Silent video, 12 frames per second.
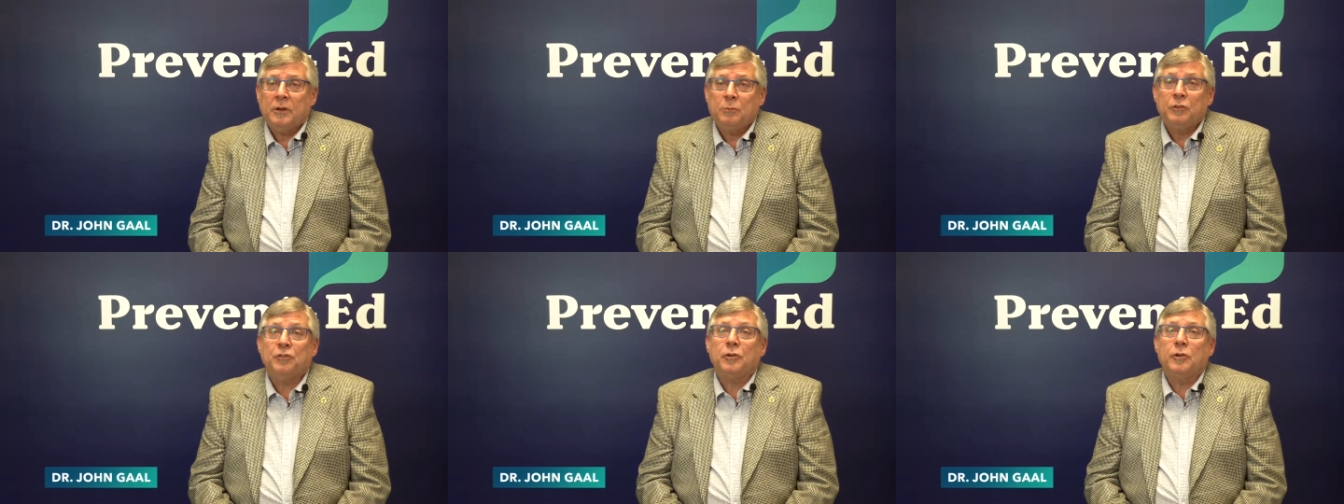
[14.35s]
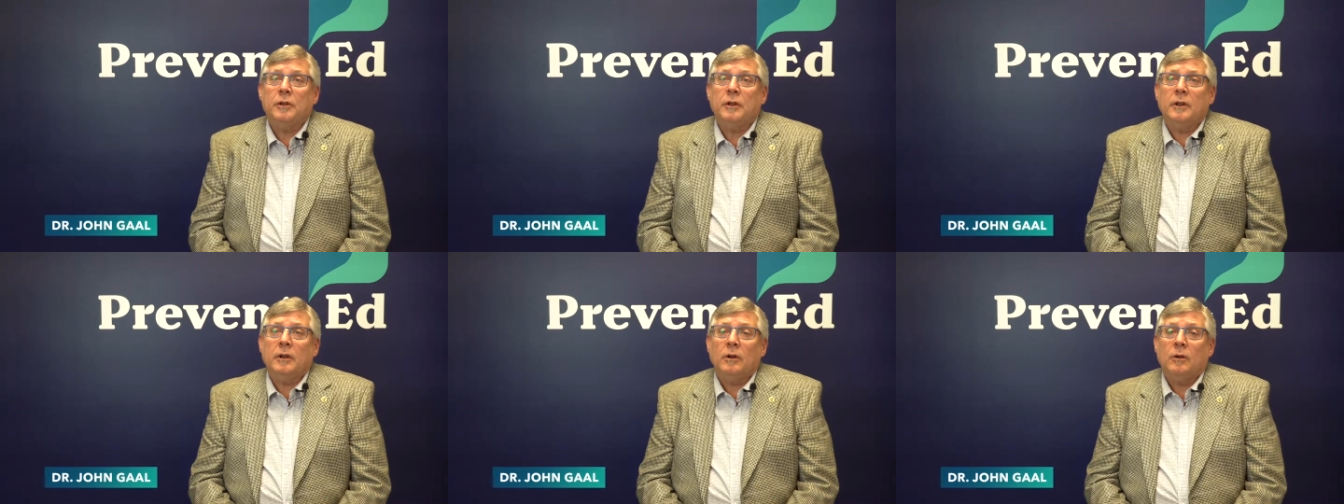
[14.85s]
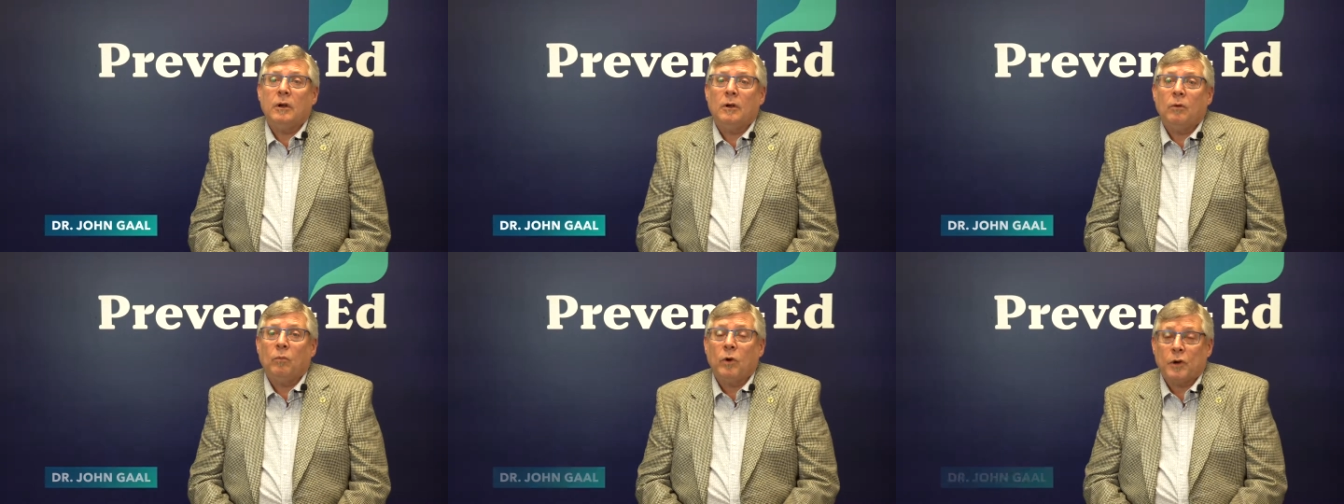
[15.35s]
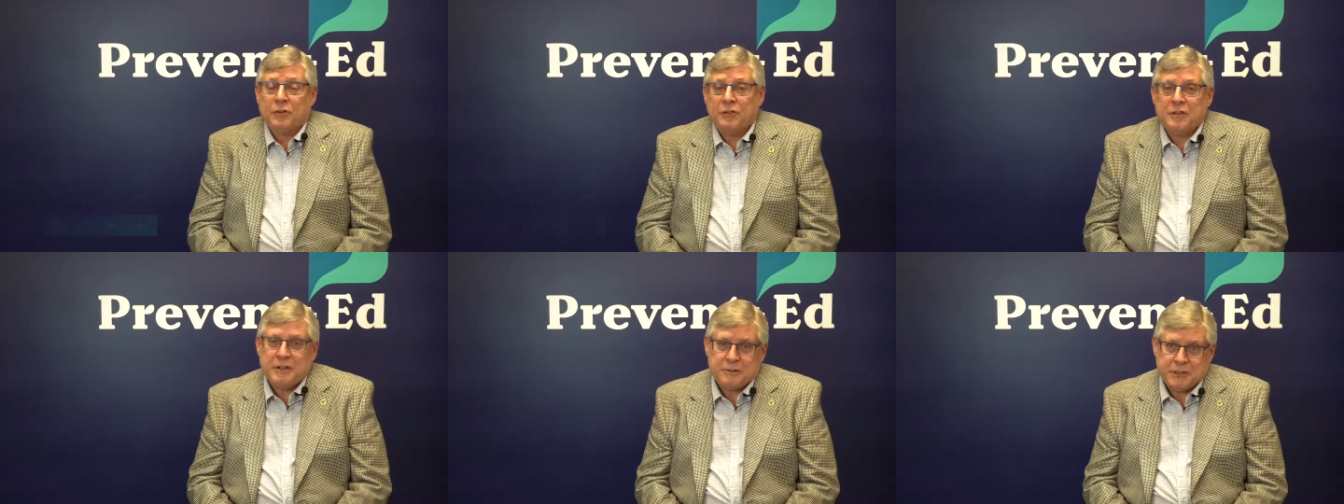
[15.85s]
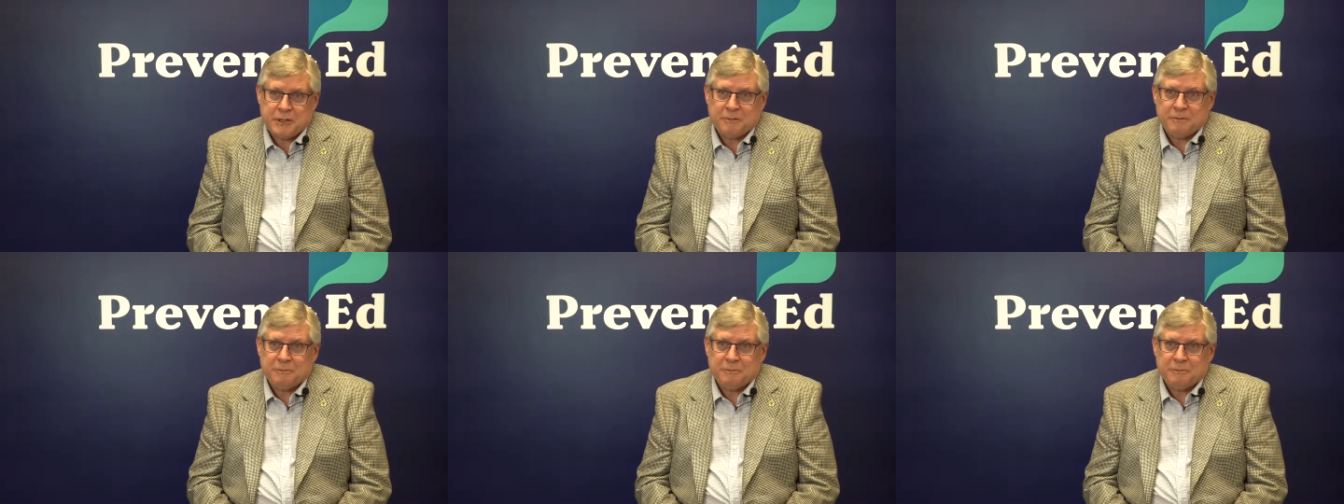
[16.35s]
Missouri Works Initiative.